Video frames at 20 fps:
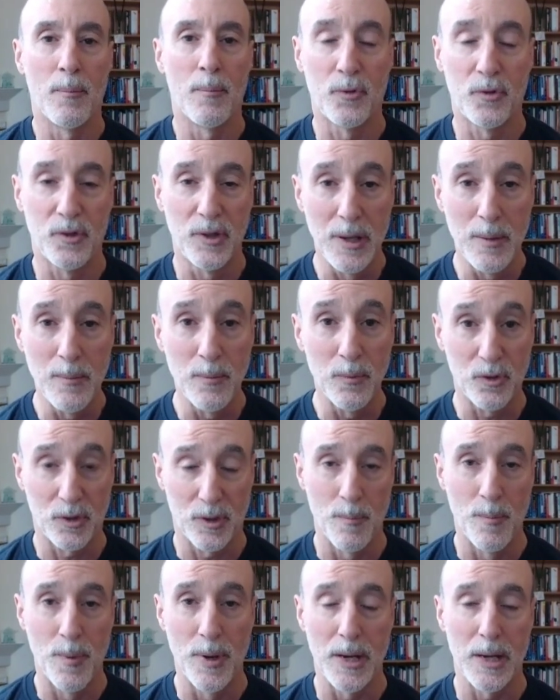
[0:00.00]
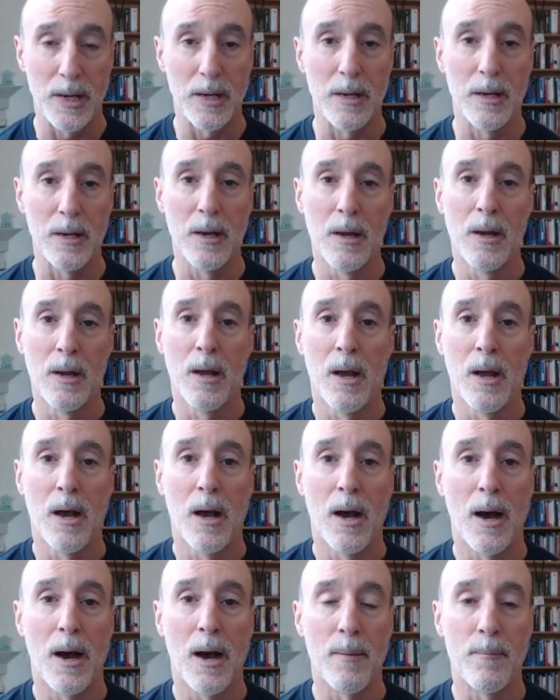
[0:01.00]
seems to be,
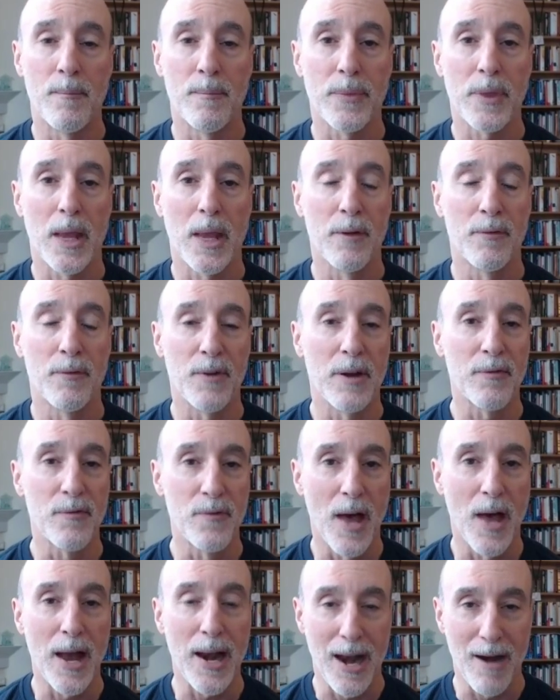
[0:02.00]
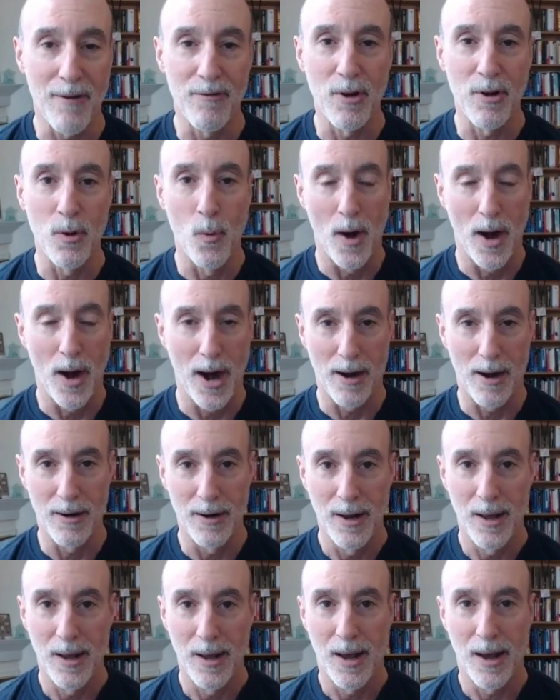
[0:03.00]
if not everywhere,
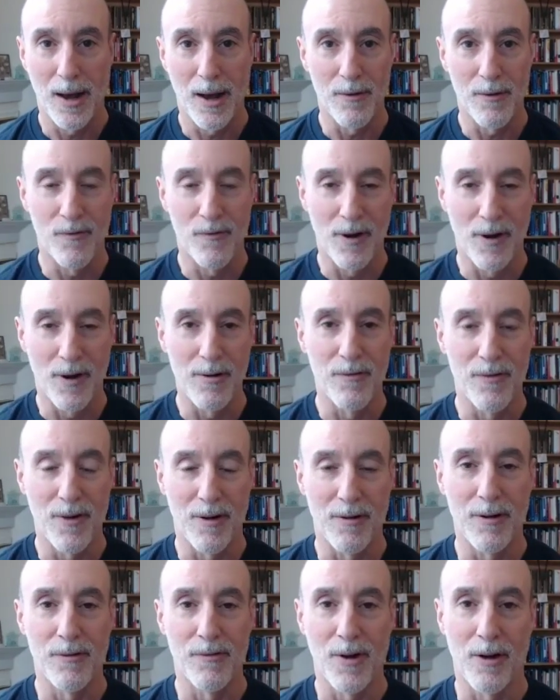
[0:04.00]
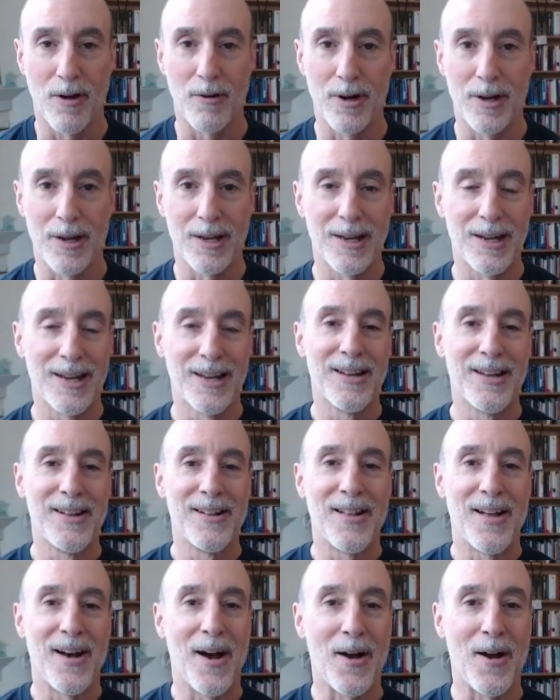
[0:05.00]
very, very, very
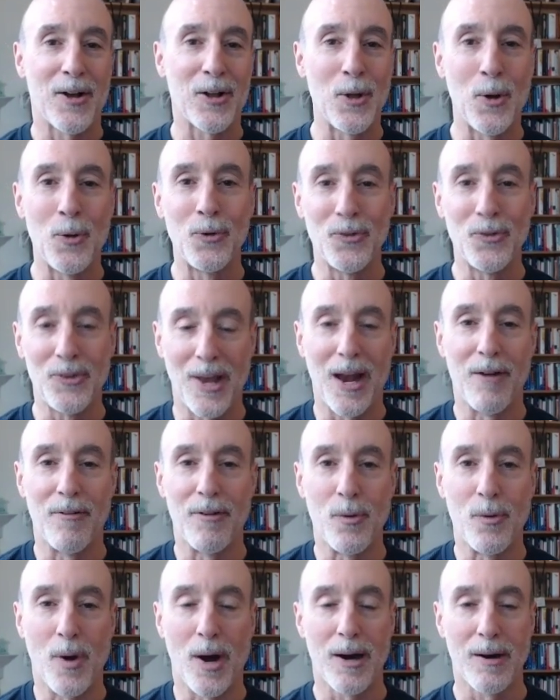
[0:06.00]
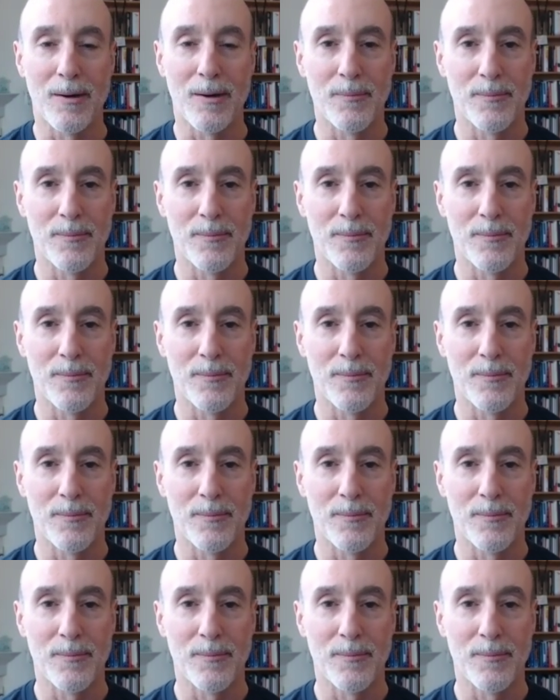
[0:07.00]
close to everywhere.